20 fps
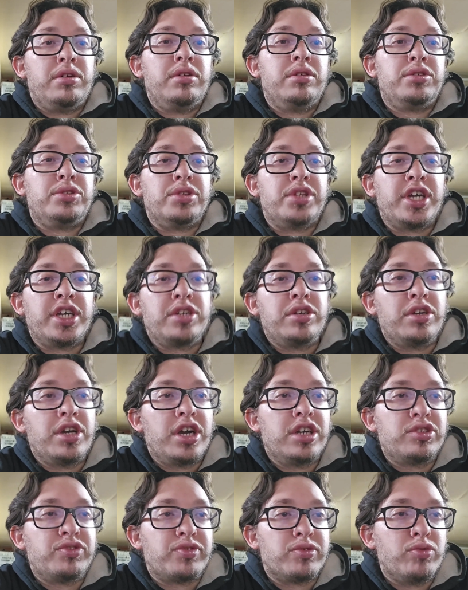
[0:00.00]
So thank you
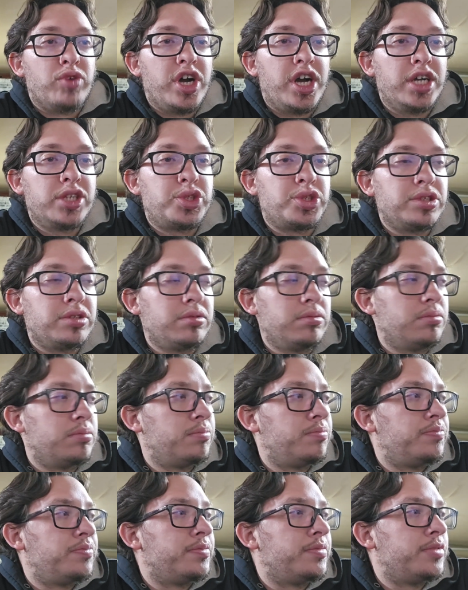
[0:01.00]
guys for watching.
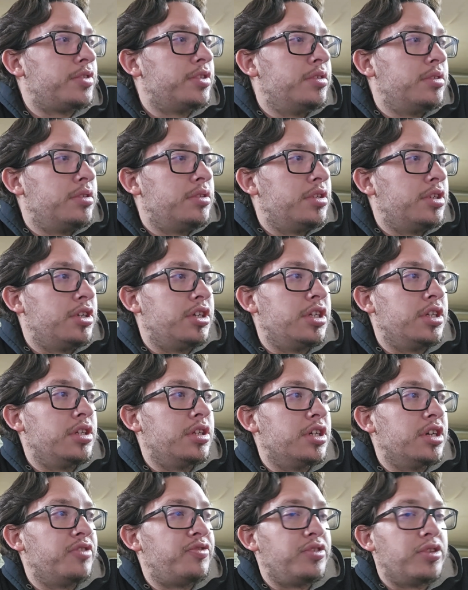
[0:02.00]
And
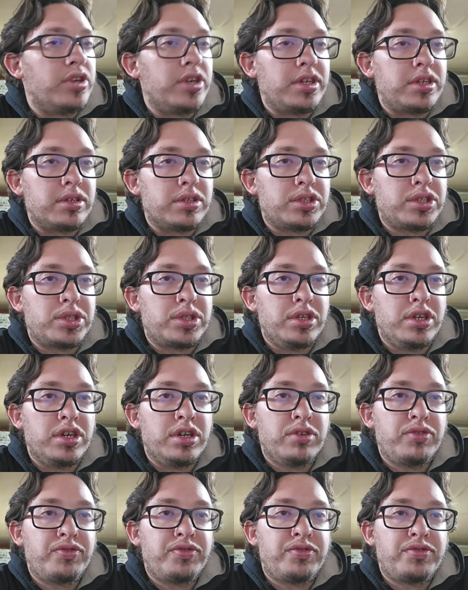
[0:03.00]
if you like this
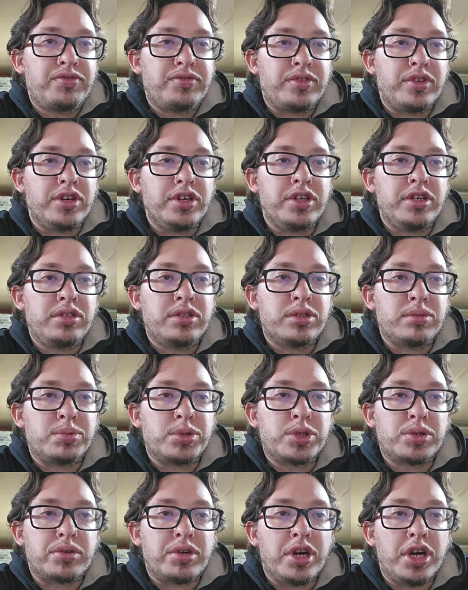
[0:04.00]
stuff, like,
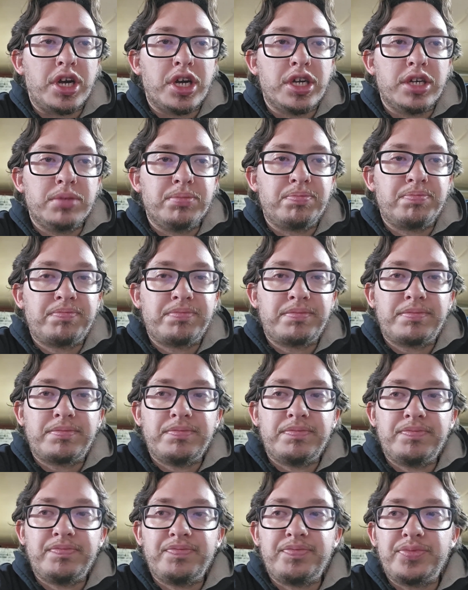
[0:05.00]
subscribe.
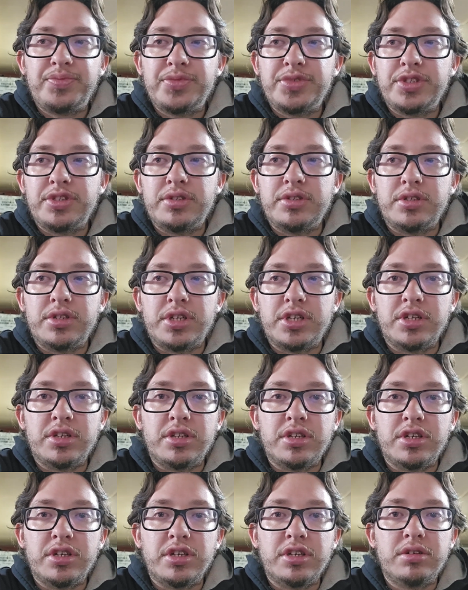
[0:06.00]
And
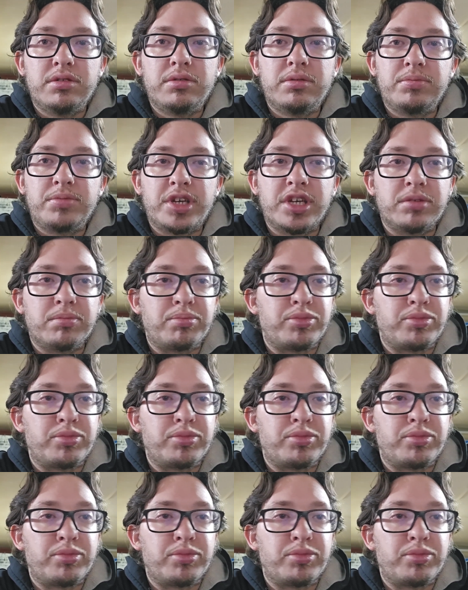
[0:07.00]
getting